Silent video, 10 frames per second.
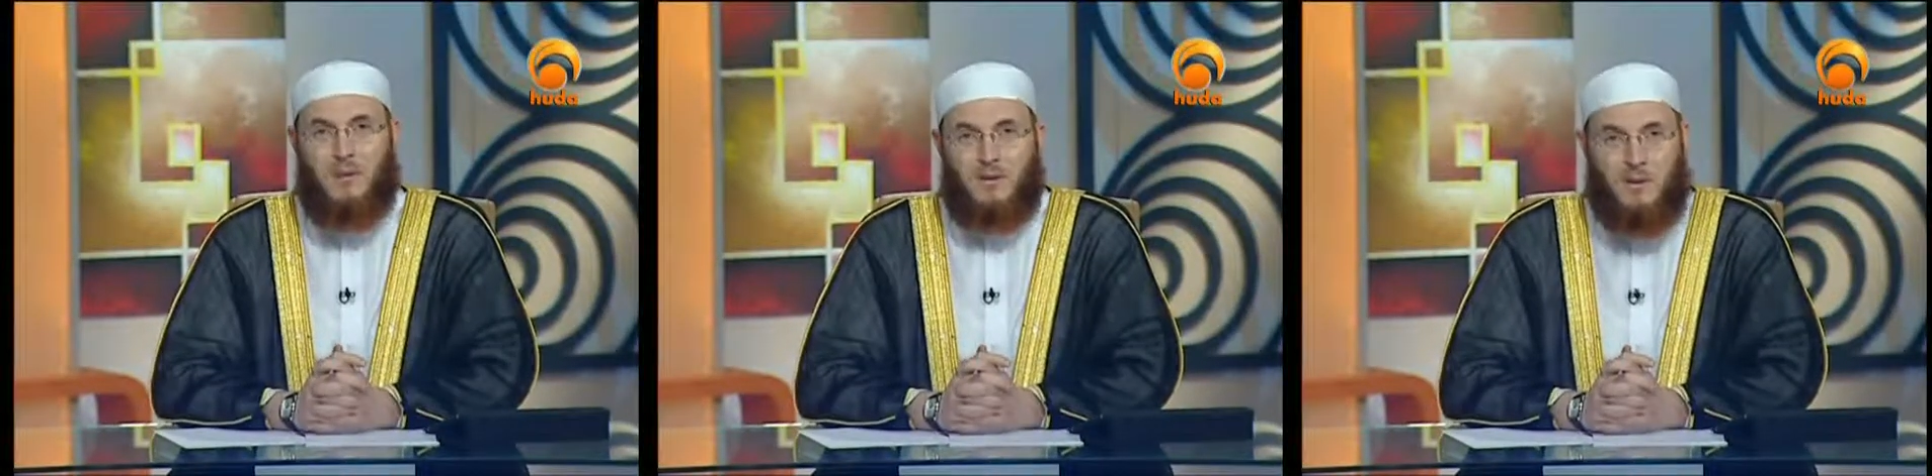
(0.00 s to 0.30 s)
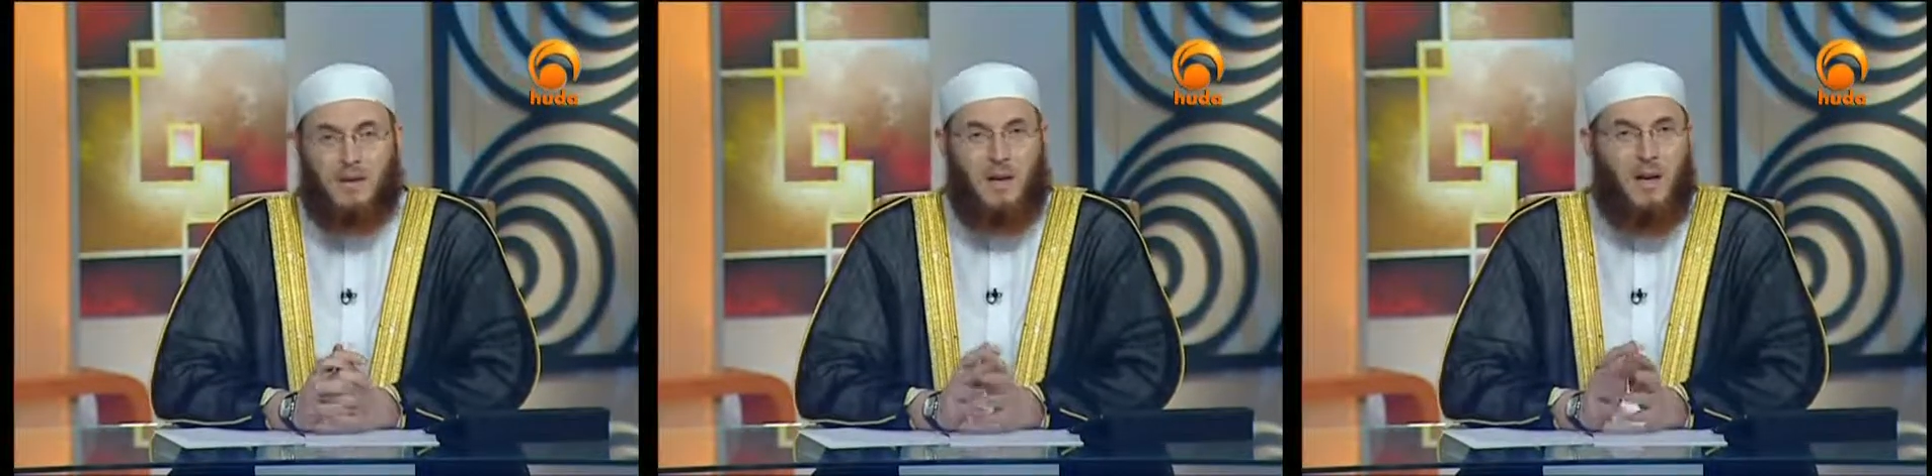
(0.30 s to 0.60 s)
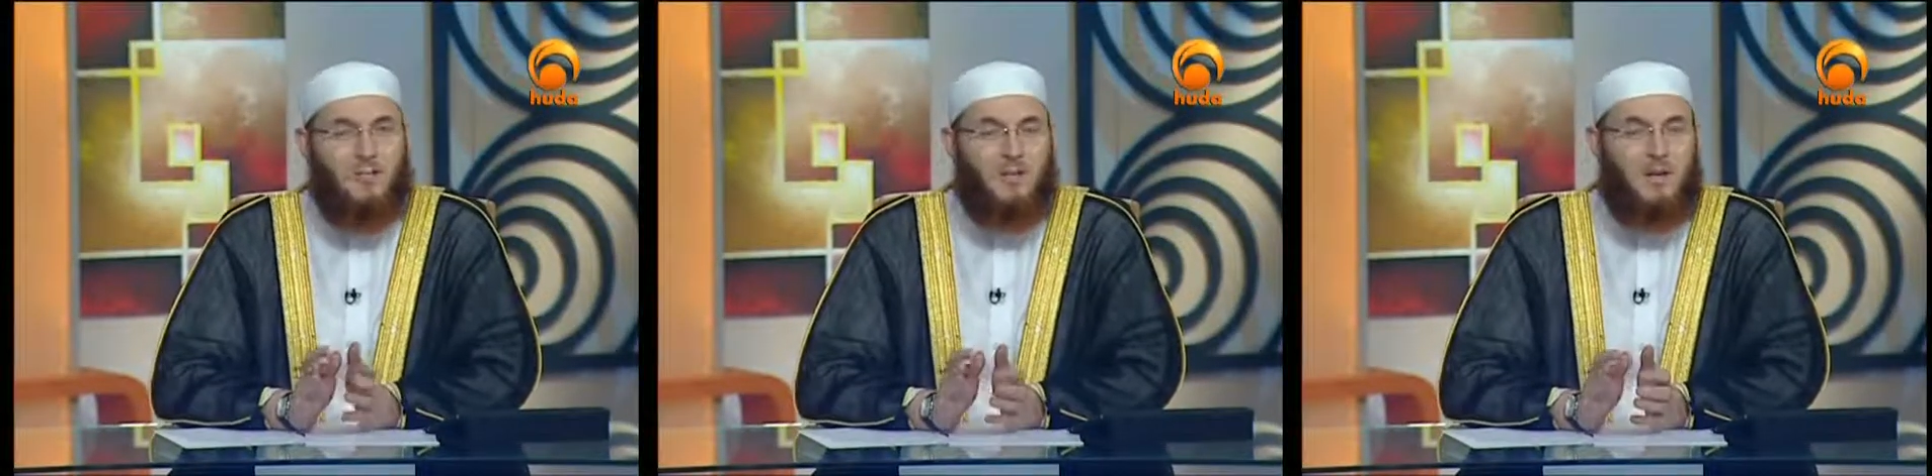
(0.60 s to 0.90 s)
Great,
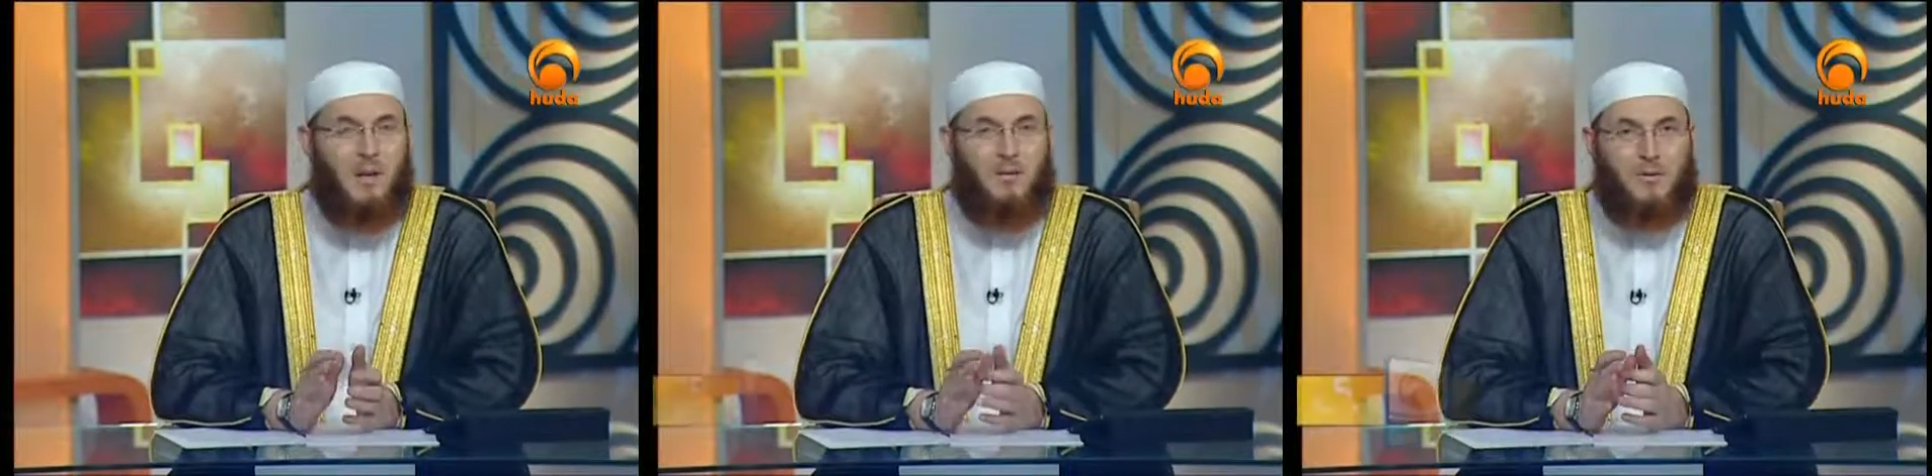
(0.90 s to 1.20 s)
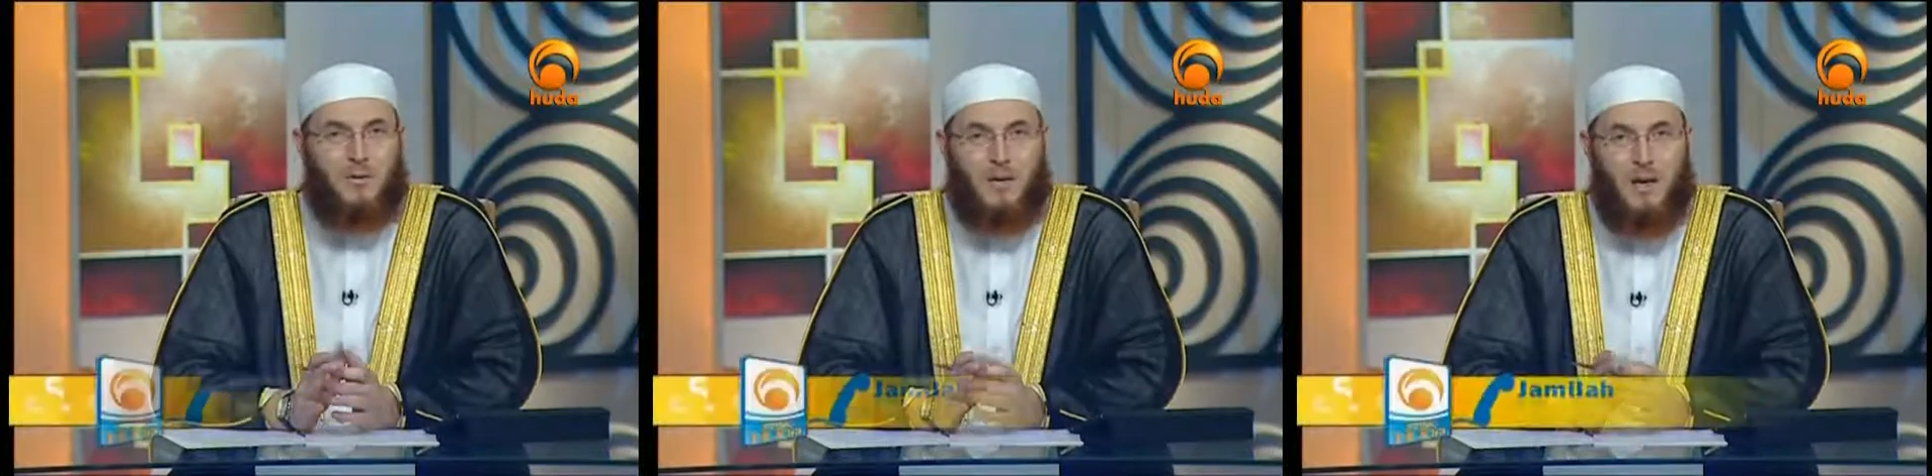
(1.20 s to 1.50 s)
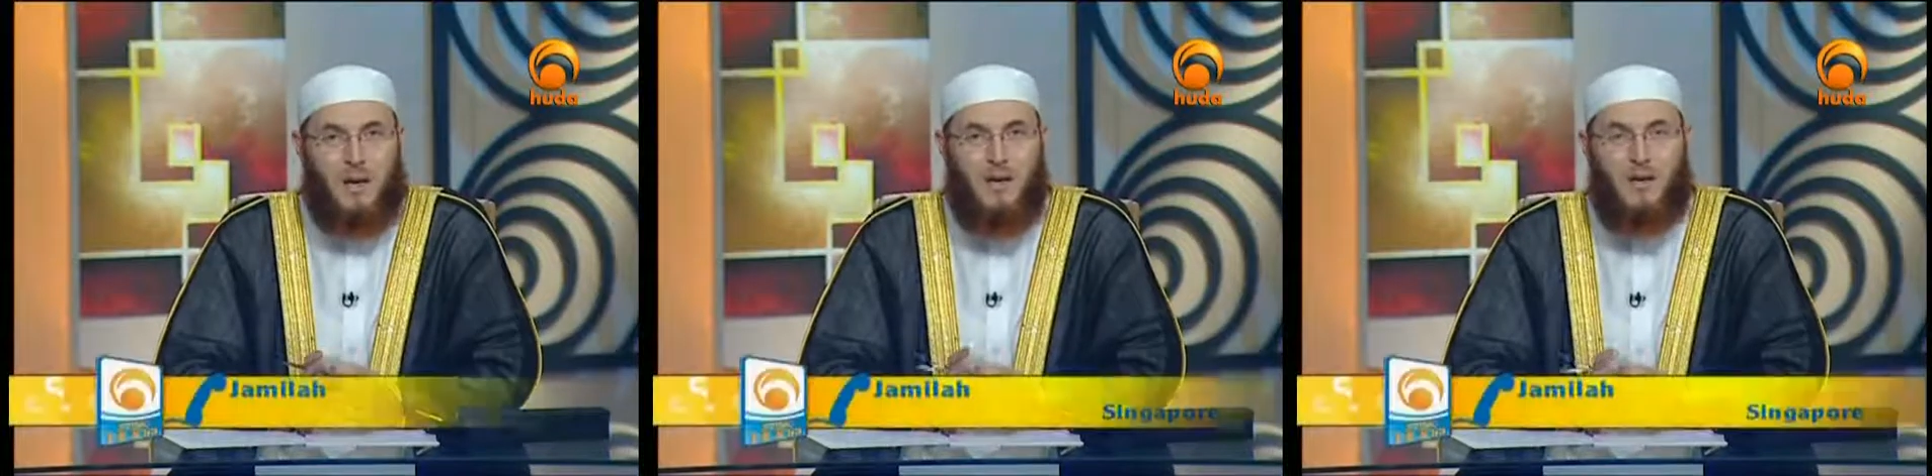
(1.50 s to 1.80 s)
alhamdulillah wa shukrullah.